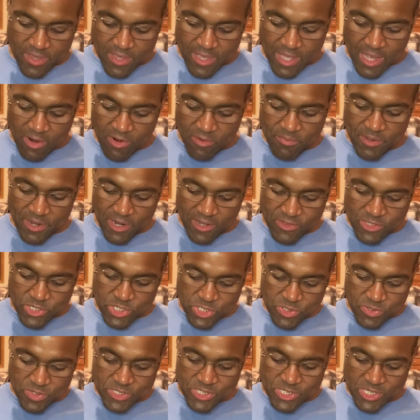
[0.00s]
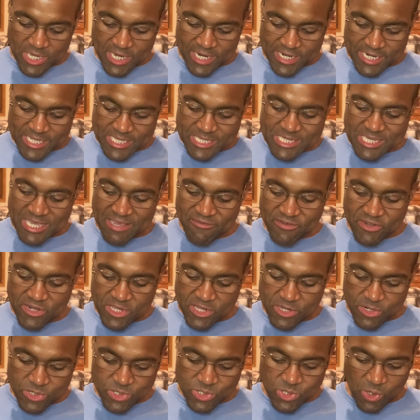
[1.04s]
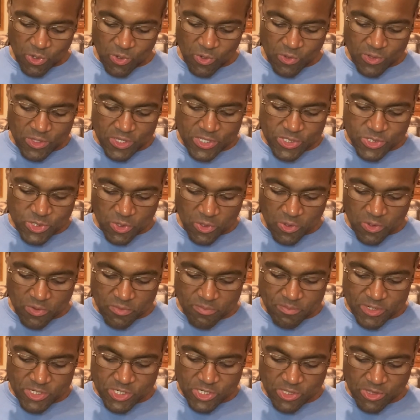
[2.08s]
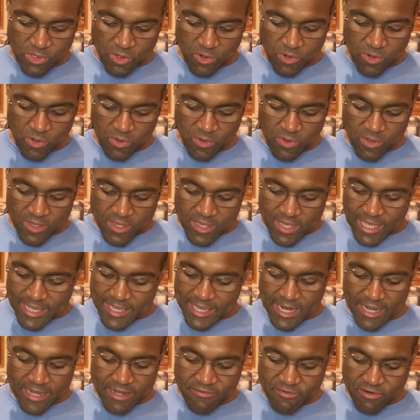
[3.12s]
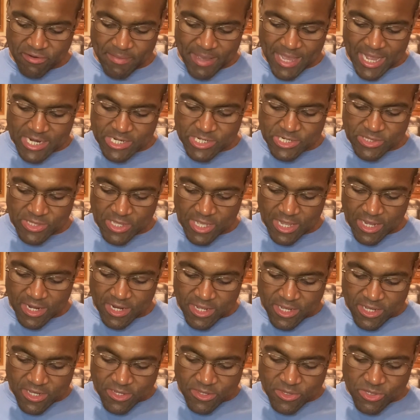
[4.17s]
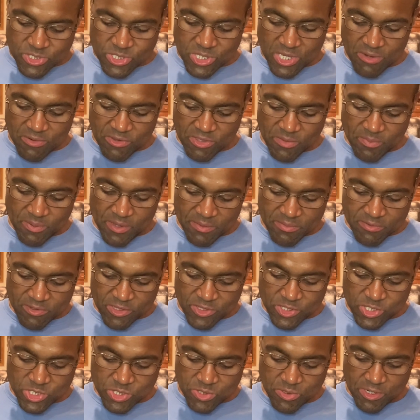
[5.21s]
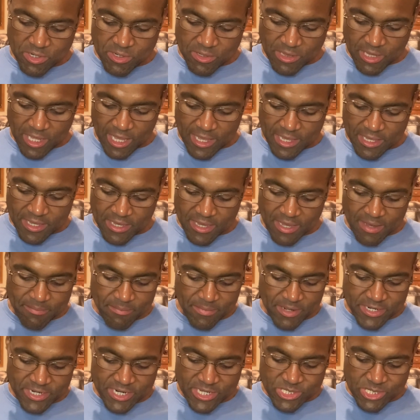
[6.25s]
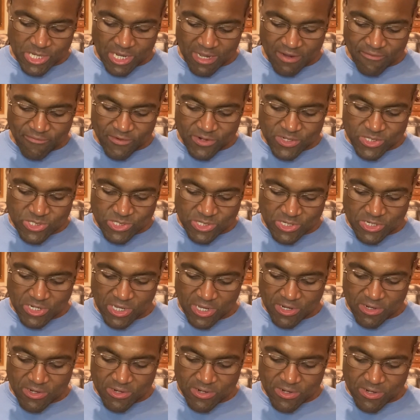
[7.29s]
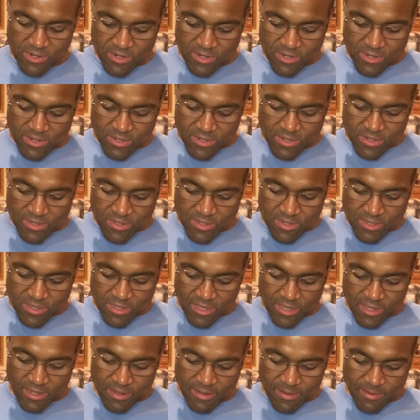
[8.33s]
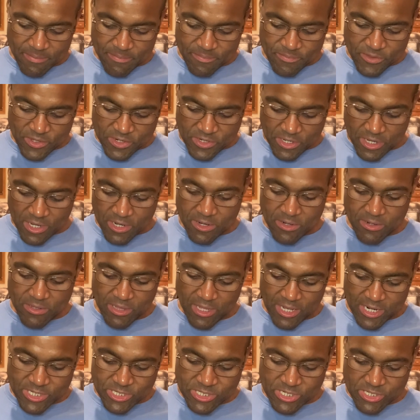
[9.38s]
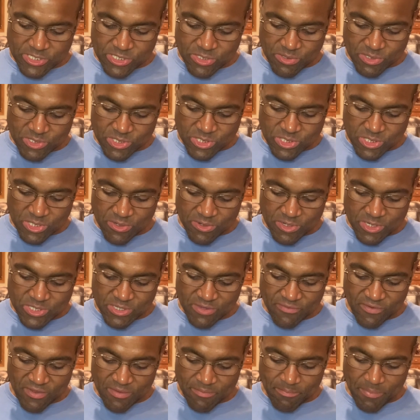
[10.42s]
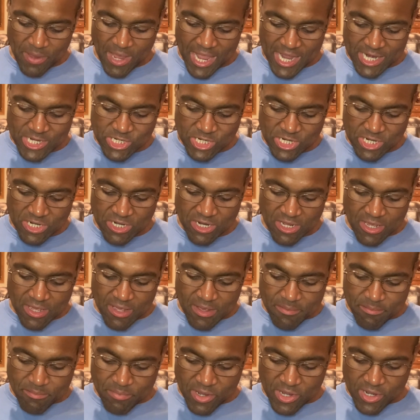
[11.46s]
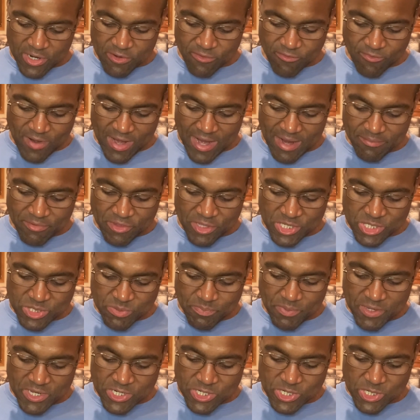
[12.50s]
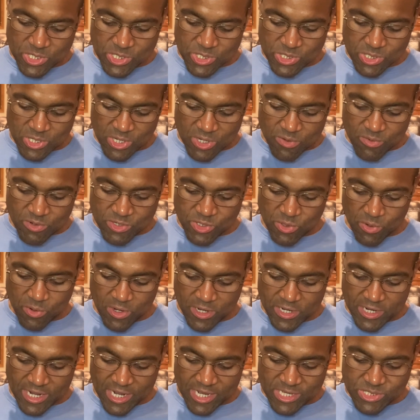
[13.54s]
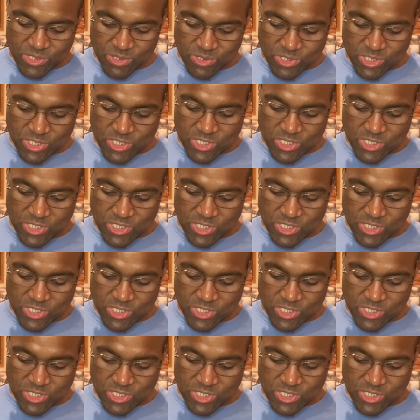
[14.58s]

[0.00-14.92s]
I would be on the streets again at 70 years old, he told Mission Local. I can't even imagine that. You see what the people on the street are like. At Monday's conference, the Duggar launched into a series of impassioned but rambling speeches, which organizers